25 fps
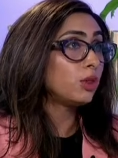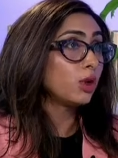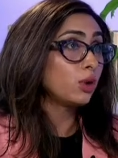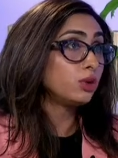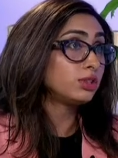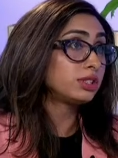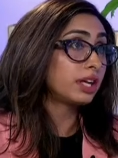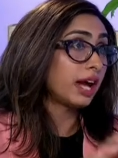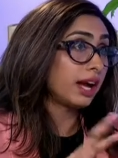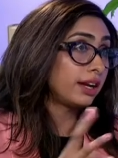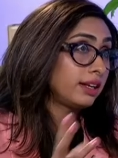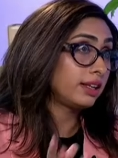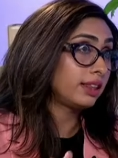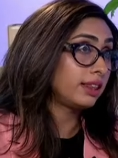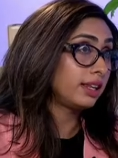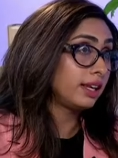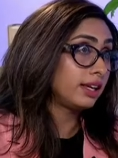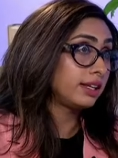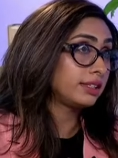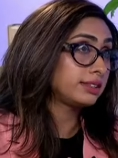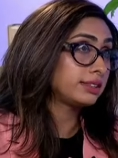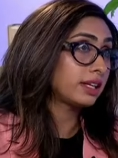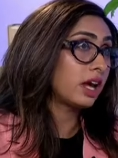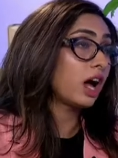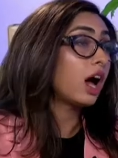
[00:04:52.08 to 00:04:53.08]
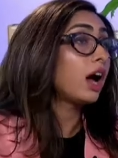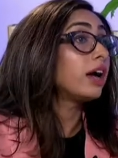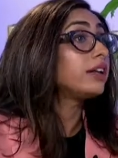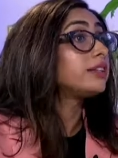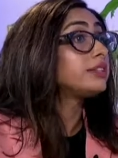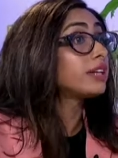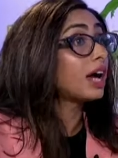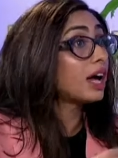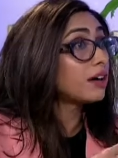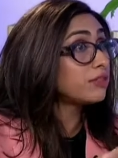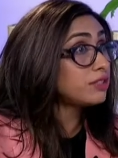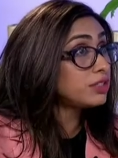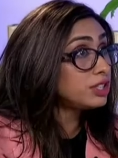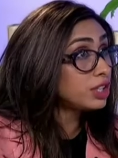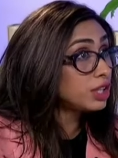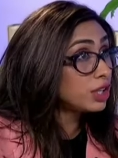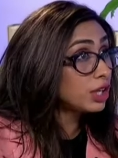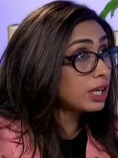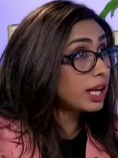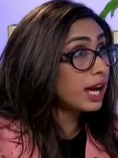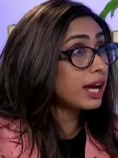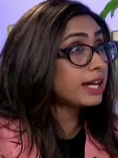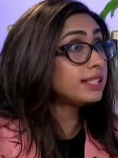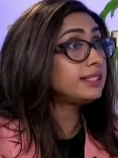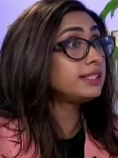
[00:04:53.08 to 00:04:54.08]
those kind of things.
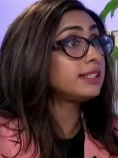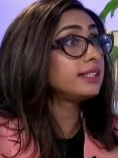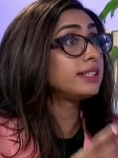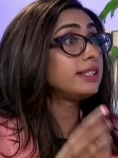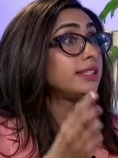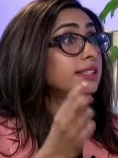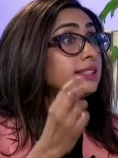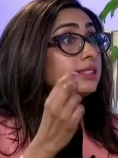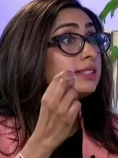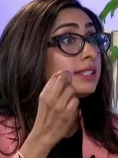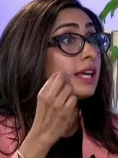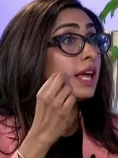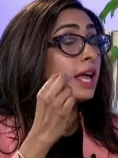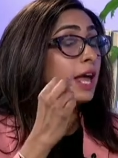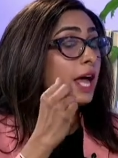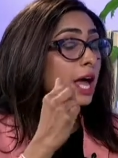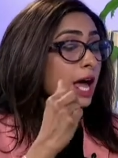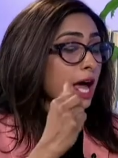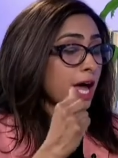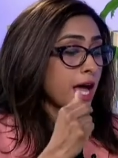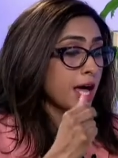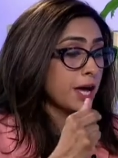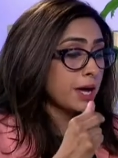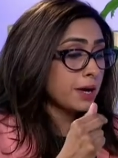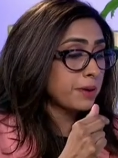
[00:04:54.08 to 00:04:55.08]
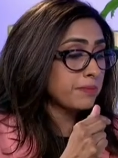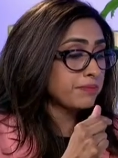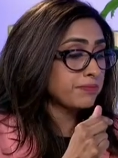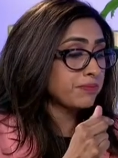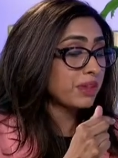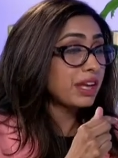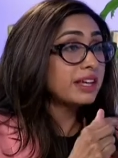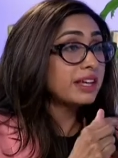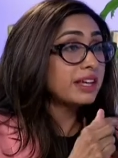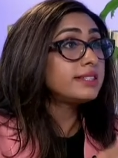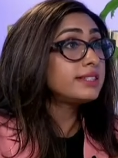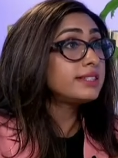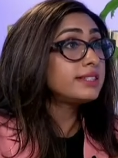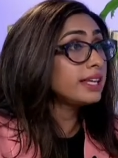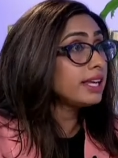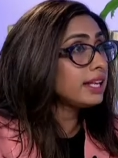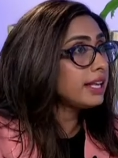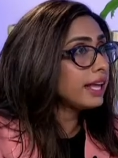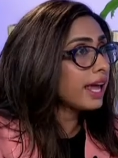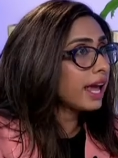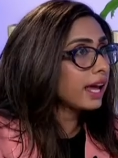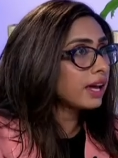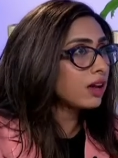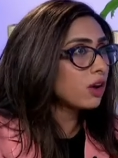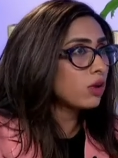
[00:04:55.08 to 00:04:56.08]
Diverticulitis,
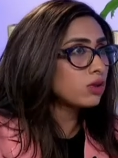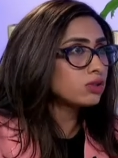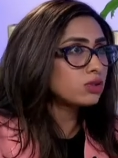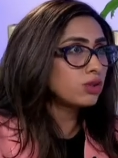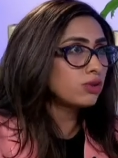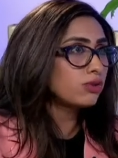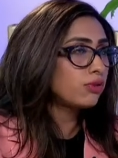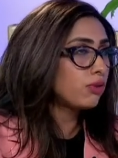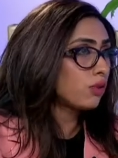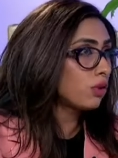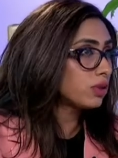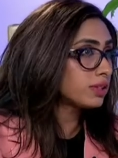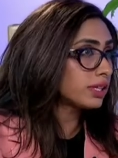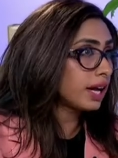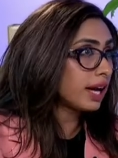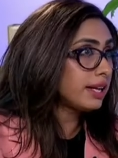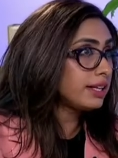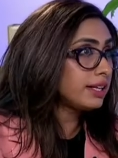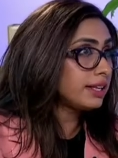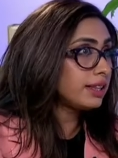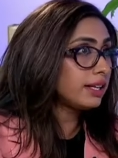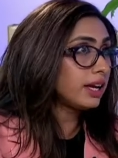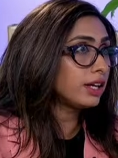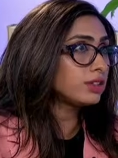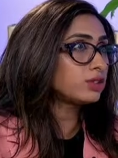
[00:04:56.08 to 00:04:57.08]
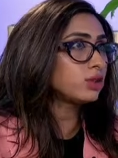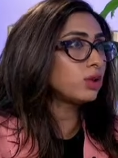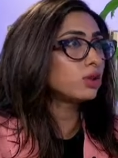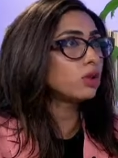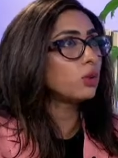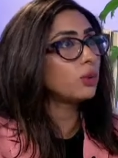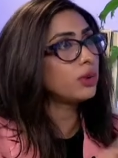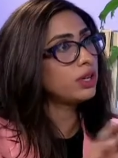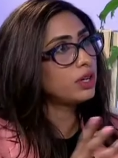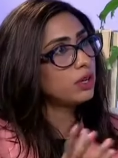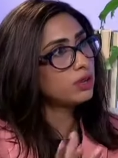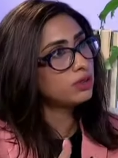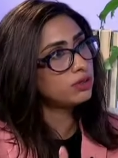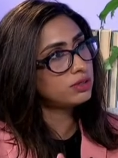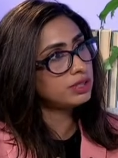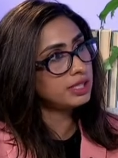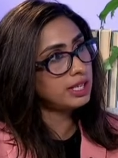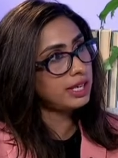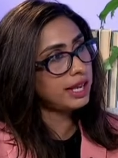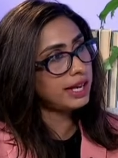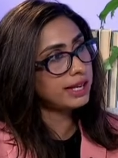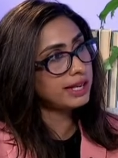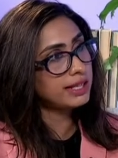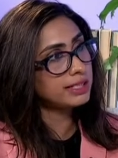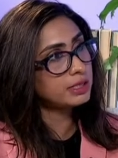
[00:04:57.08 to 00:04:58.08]
celiac also falls under that, although we know
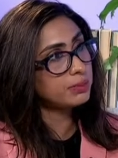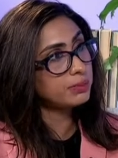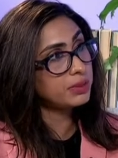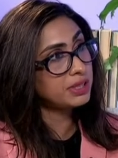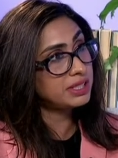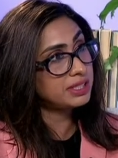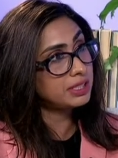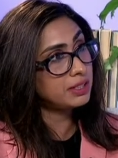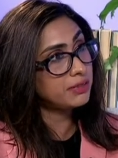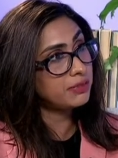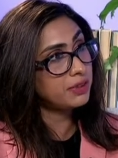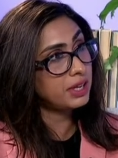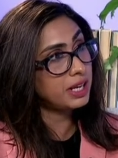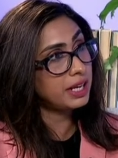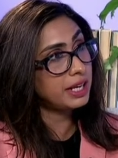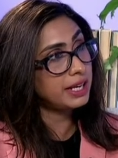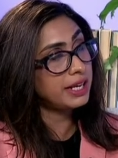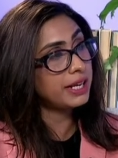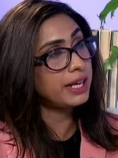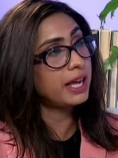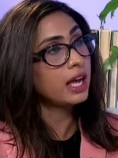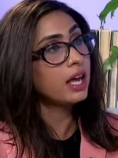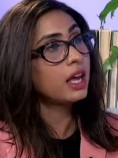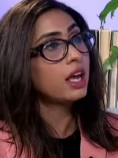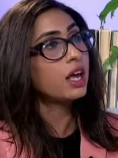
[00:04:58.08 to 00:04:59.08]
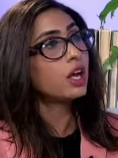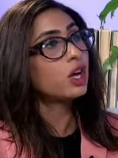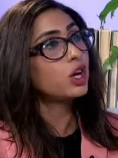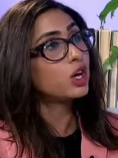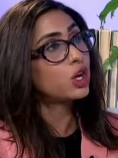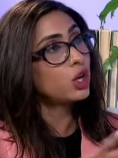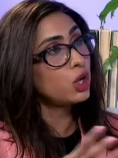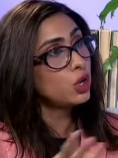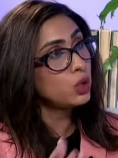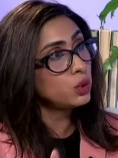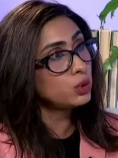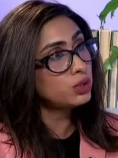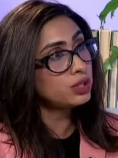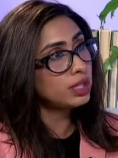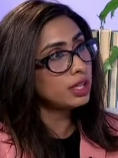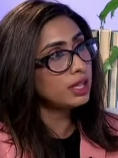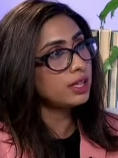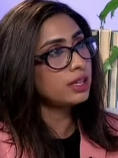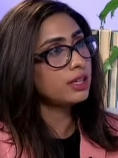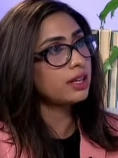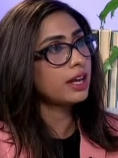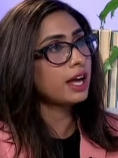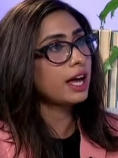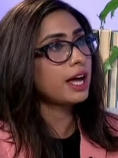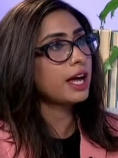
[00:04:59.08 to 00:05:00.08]
celiac is specifically
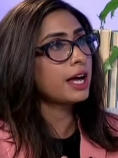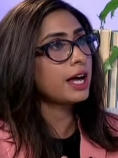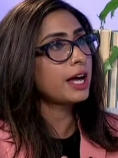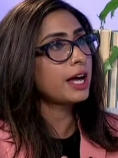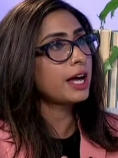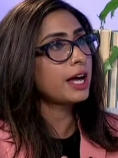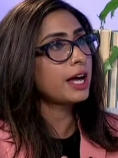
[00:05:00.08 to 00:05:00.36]
gluten